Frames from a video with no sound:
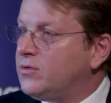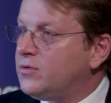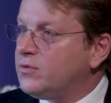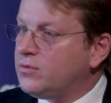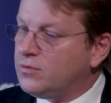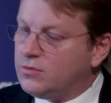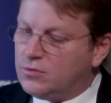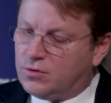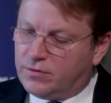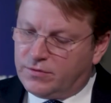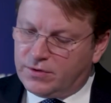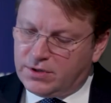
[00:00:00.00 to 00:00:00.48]

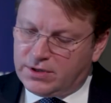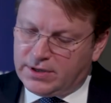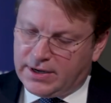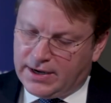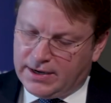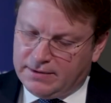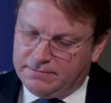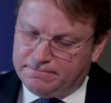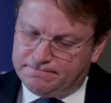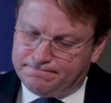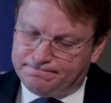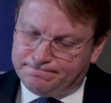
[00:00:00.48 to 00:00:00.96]
over
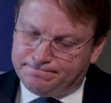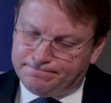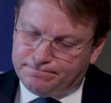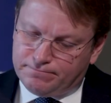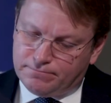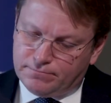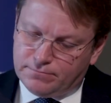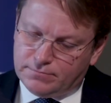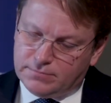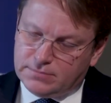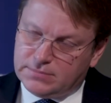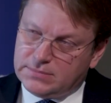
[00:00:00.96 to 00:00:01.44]
time,
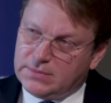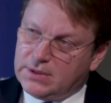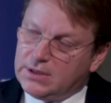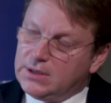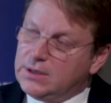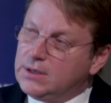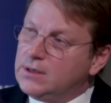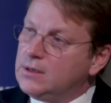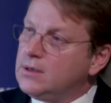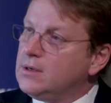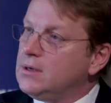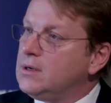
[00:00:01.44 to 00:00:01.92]

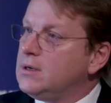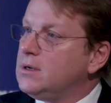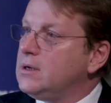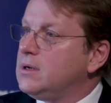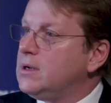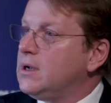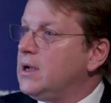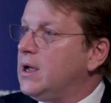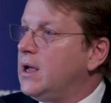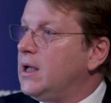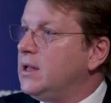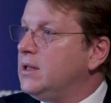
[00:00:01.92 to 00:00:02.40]

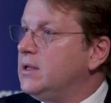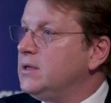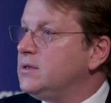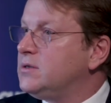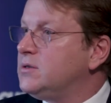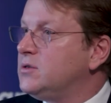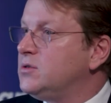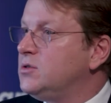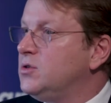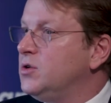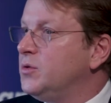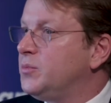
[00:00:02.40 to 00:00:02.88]
and this is
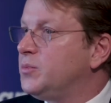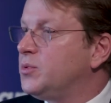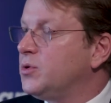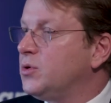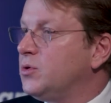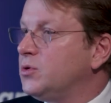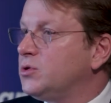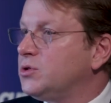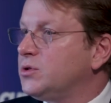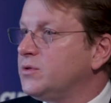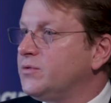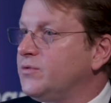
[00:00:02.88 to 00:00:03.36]
the
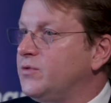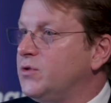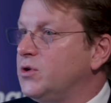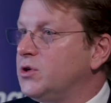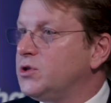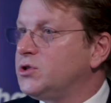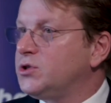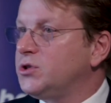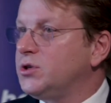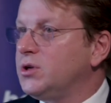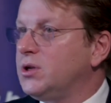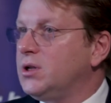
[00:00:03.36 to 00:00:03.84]
approach,
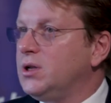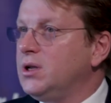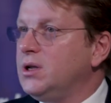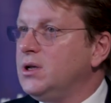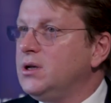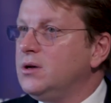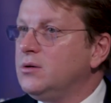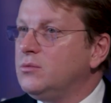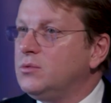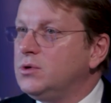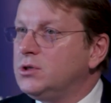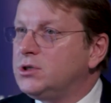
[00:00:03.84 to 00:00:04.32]
unfortunately,
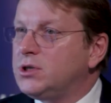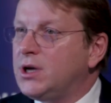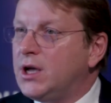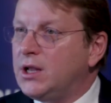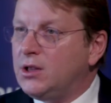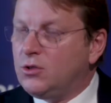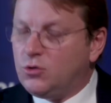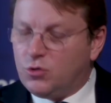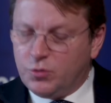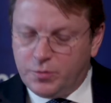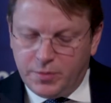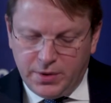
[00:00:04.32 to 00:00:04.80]
which had
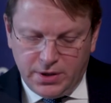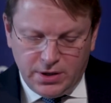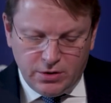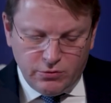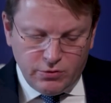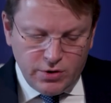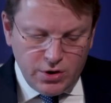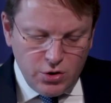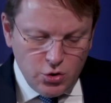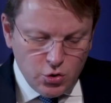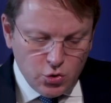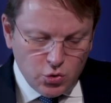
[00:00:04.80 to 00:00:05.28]
to be
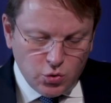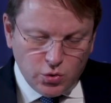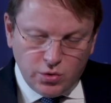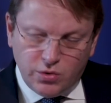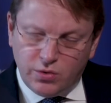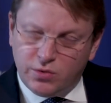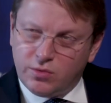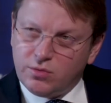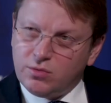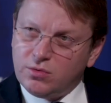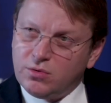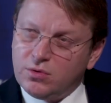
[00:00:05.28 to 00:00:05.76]
renewed
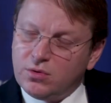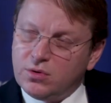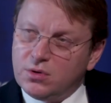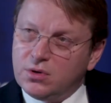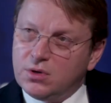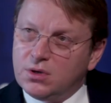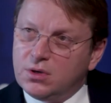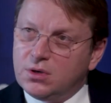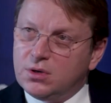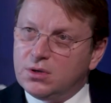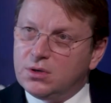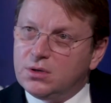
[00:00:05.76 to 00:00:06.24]

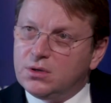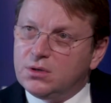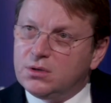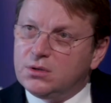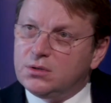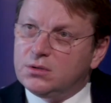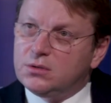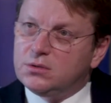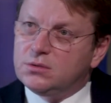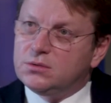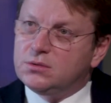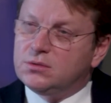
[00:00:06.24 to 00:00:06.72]

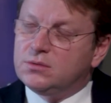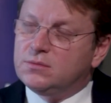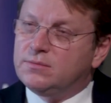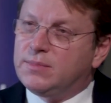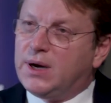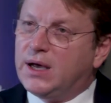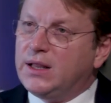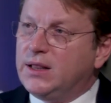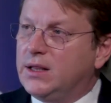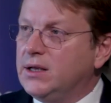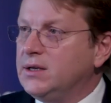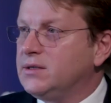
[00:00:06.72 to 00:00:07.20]
by
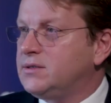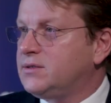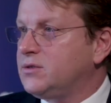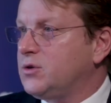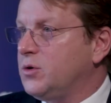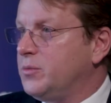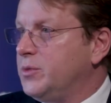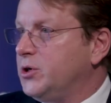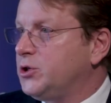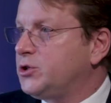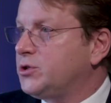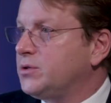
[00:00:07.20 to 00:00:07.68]
this
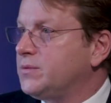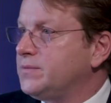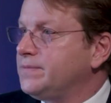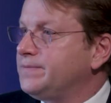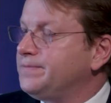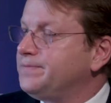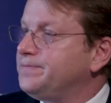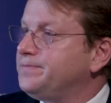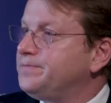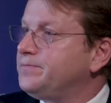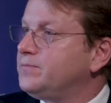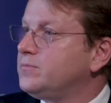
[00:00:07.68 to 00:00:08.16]
Commission,
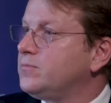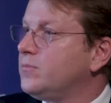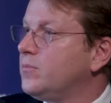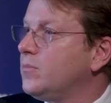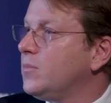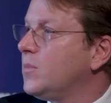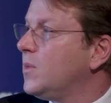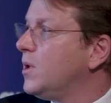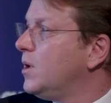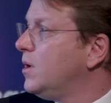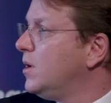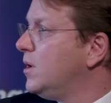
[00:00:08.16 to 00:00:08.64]

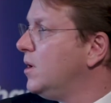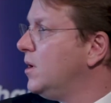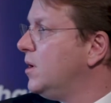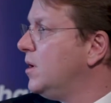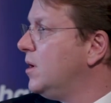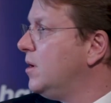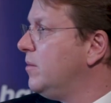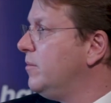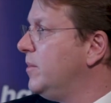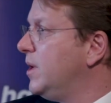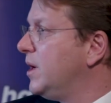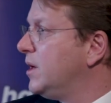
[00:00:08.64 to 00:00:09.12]

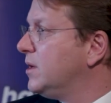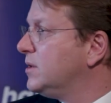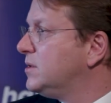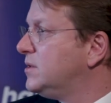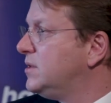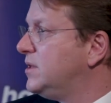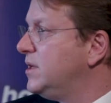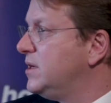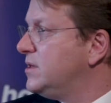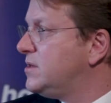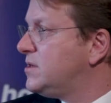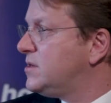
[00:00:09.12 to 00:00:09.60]
because
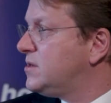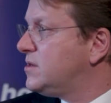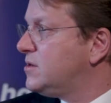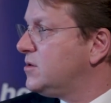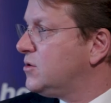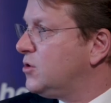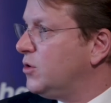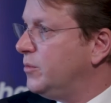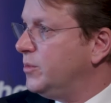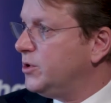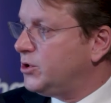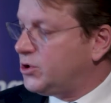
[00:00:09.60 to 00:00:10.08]
this
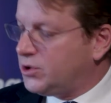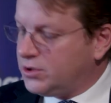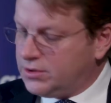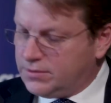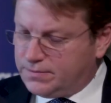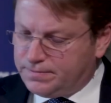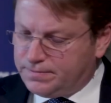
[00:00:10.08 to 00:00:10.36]
Commission